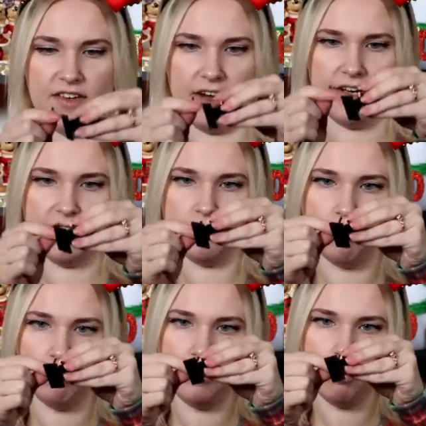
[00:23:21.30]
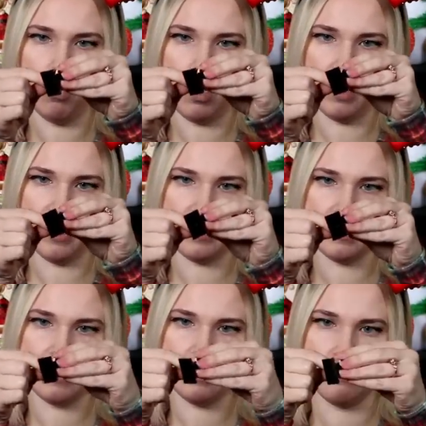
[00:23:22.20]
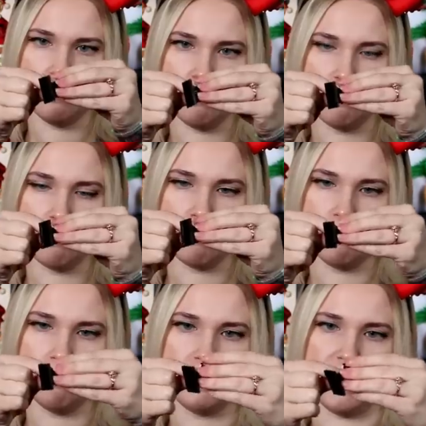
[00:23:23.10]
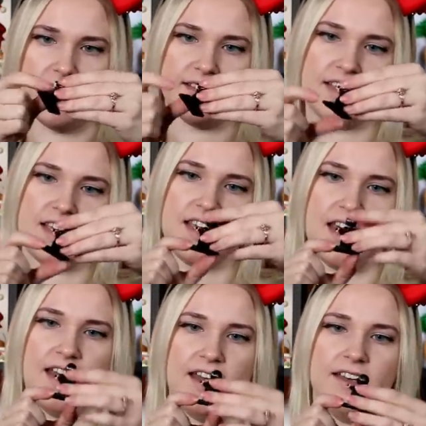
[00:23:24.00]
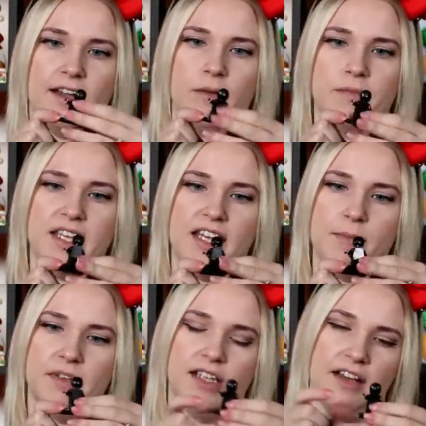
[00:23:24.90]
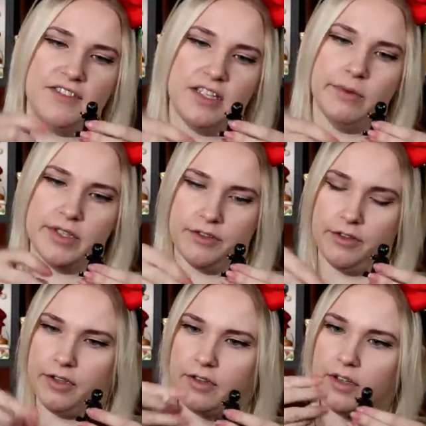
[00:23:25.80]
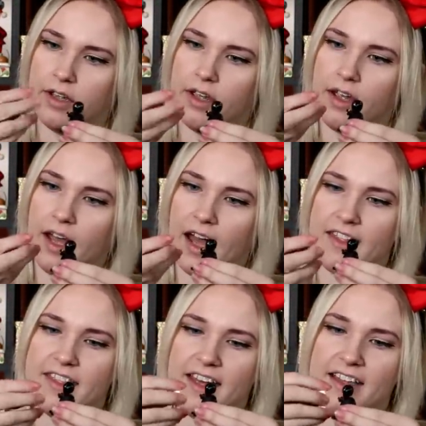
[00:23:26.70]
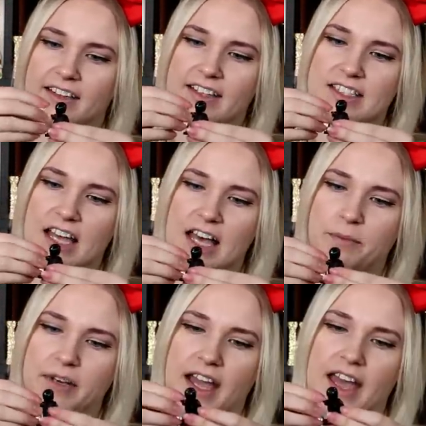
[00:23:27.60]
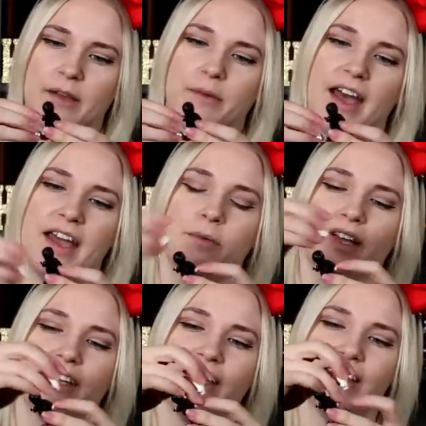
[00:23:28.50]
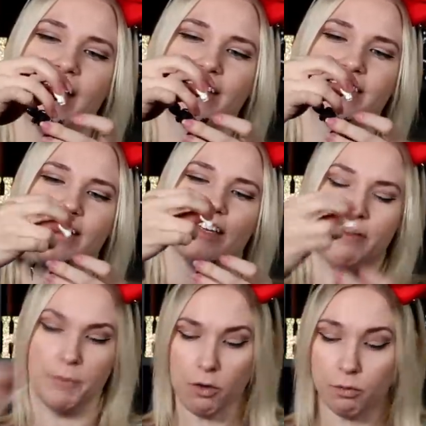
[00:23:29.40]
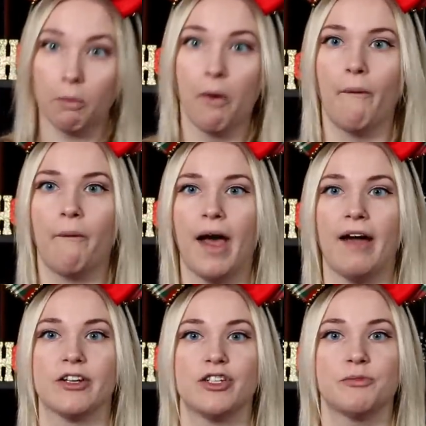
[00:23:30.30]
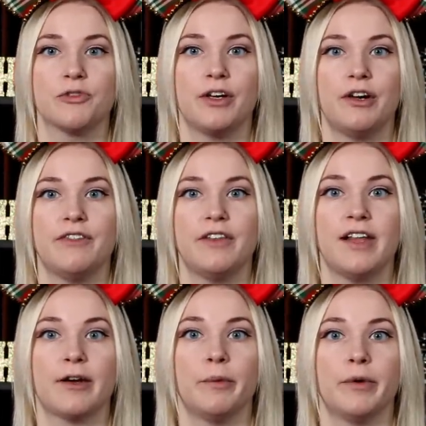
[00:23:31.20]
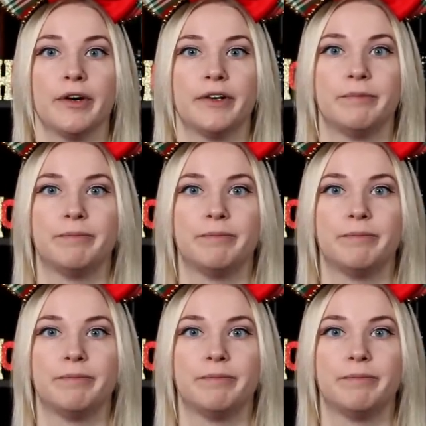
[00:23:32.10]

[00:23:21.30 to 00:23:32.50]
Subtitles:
if Harry can hold the wand. Yes, he can. I'm making him a lefty wizard. And then let's put Hedwig next to him. Oh, Harry jumped right off the Lego board.